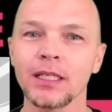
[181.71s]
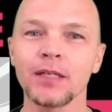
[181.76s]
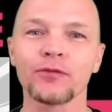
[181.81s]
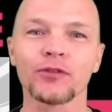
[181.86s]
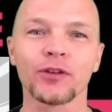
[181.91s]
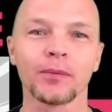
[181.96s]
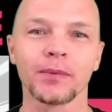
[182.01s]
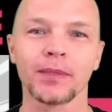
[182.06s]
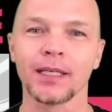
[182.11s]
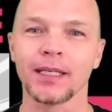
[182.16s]

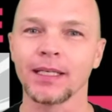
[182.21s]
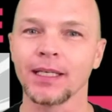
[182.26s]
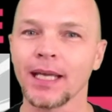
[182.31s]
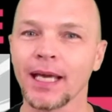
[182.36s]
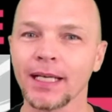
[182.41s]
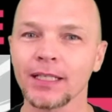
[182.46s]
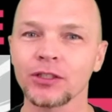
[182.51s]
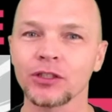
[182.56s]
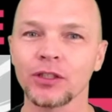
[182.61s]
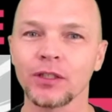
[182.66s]
from
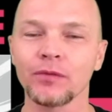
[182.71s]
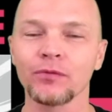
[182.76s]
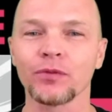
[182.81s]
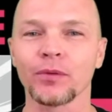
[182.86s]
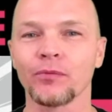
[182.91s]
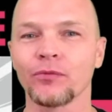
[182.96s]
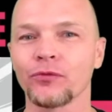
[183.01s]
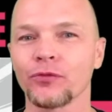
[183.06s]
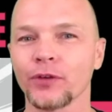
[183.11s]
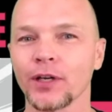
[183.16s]
connection,
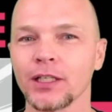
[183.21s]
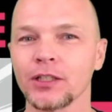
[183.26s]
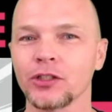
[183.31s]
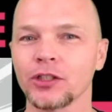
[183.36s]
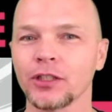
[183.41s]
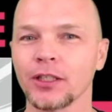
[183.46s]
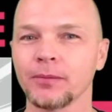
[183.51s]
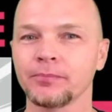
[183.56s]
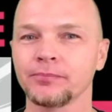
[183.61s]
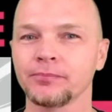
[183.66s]
from
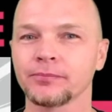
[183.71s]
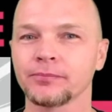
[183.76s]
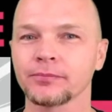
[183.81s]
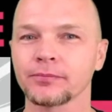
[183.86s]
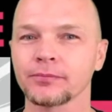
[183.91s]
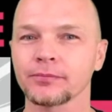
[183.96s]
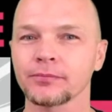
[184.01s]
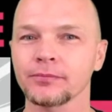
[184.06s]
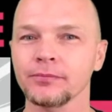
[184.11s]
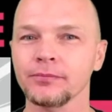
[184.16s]
friendship,
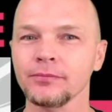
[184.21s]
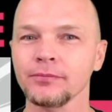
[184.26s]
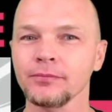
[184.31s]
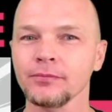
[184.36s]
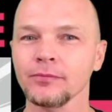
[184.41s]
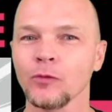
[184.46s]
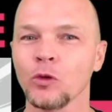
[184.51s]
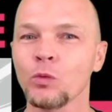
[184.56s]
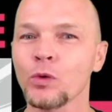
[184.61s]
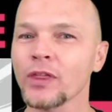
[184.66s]

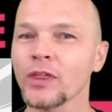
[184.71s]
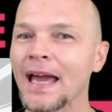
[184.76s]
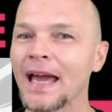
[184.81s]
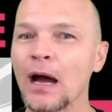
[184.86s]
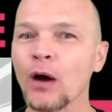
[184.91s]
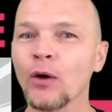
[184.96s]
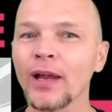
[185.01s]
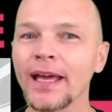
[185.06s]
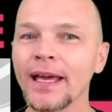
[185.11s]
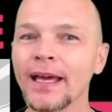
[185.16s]

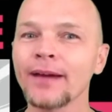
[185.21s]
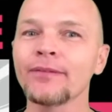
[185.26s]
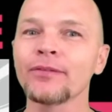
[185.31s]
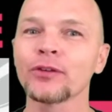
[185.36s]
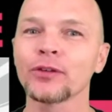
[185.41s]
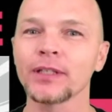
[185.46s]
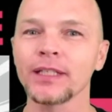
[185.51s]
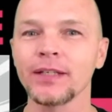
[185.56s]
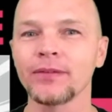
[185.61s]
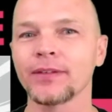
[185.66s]
without
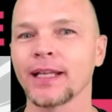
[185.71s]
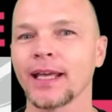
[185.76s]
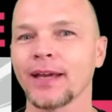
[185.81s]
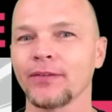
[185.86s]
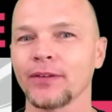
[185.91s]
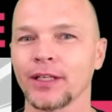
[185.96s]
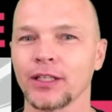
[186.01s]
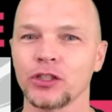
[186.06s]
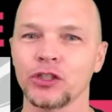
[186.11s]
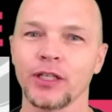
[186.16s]
ever even
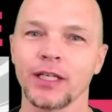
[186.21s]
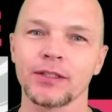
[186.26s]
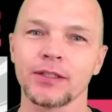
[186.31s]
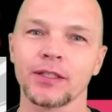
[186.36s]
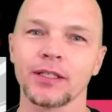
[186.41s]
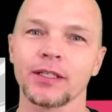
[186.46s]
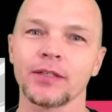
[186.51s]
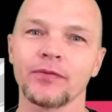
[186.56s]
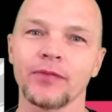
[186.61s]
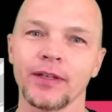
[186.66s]
having a chance to
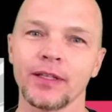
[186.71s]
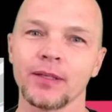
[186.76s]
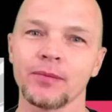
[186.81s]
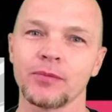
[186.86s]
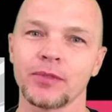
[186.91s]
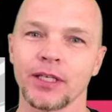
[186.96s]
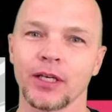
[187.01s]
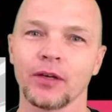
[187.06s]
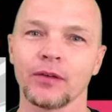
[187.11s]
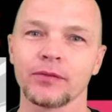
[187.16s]
defend
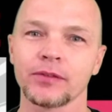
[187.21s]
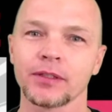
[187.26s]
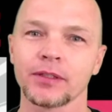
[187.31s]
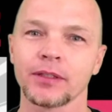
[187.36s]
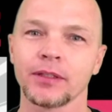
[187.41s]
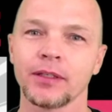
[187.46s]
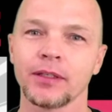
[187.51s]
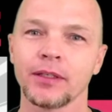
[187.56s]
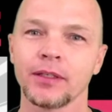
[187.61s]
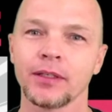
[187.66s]
themselves.
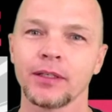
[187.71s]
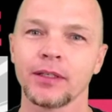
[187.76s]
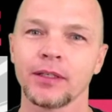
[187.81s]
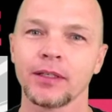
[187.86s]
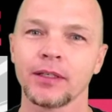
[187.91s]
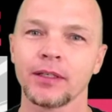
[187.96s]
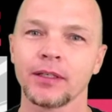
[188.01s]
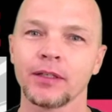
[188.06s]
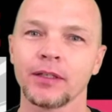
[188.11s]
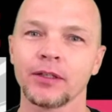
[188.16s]

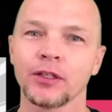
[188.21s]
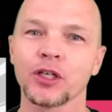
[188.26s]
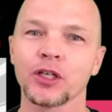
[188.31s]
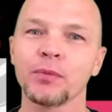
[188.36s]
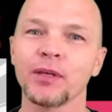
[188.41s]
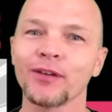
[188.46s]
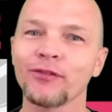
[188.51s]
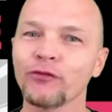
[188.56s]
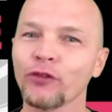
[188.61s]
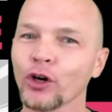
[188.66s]
There can
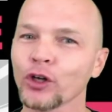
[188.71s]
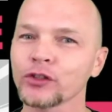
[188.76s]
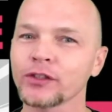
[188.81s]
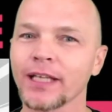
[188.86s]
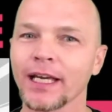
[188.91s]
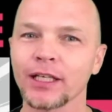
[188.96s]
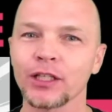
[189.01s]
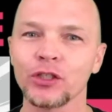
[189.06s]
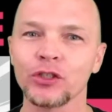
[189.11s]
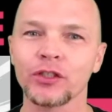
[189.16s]
be a false
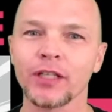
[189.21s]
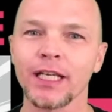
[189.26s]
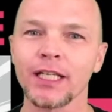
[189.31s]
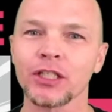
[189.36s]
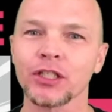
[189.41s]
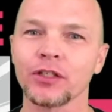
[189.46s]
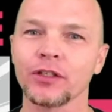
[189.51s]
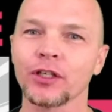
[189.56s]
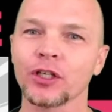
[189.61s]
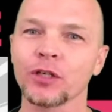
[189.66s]

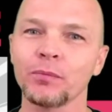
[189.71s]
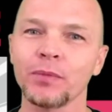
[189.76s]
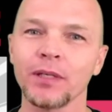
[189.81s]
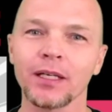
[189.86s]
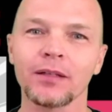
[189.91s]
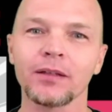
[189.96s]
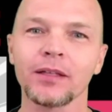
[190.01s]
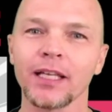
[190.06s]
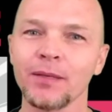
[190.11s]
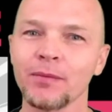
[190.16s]
accusation. There can be a
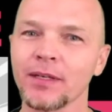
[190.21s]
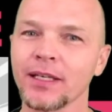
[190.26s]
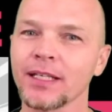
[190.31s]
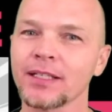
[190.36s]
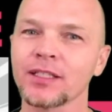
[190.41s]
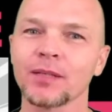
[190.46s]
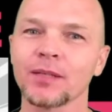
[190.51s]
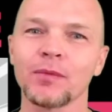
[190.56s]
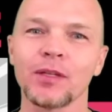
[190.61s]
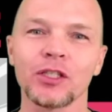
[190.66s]
claim
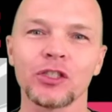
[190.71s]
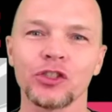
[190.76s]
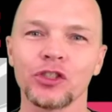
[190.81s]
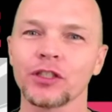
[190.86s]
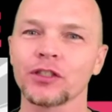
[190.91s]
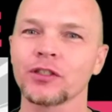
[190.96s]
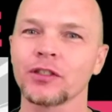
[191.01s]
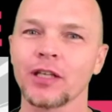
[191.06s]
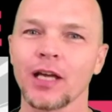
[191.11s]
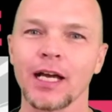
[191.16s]
against them that's
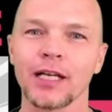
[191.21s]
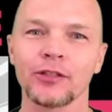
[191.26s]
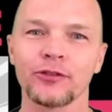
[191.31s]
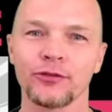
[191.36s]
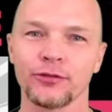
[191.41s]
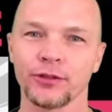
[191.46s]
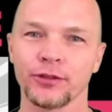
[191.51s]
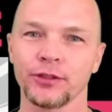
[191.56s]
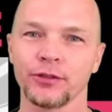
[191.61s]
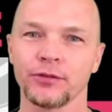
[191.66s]
just not
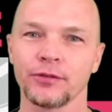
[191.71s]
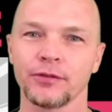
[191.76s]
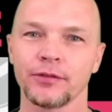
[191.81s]
true.